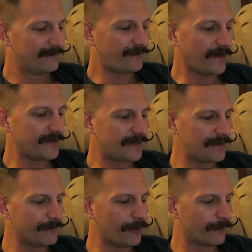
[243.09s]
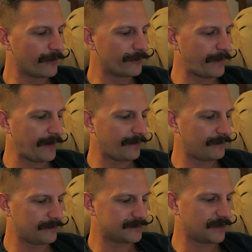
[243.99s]
Finding Nemo, Brother
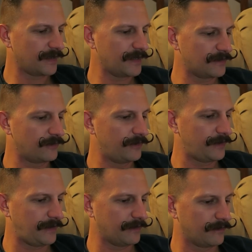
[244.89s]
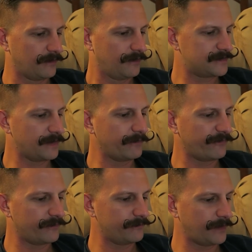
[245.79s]
Bear. It's gonna get good here. Some
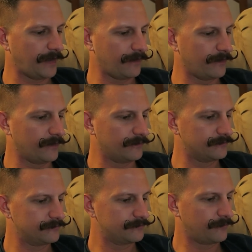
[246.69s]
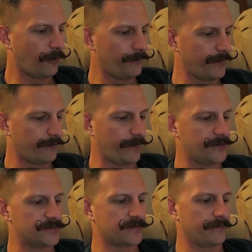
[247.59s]
of them, I don't know. Home on the
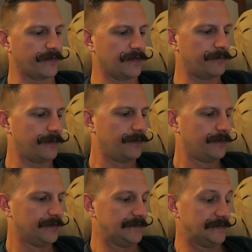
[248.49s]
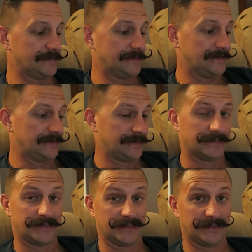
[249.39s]
Range is coming up.
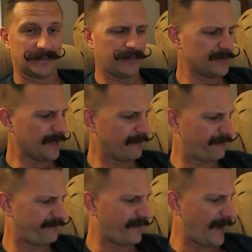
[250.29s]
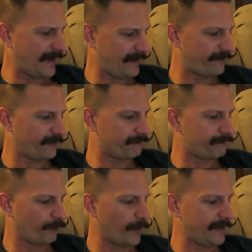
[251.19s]
There's like 5
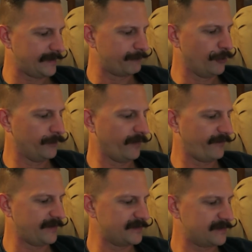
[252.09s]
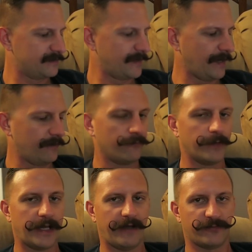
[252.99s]
Winnie the Pooh movies that
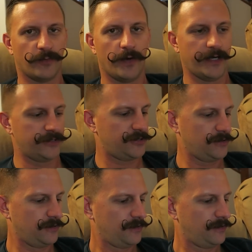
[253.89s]
we have to watch.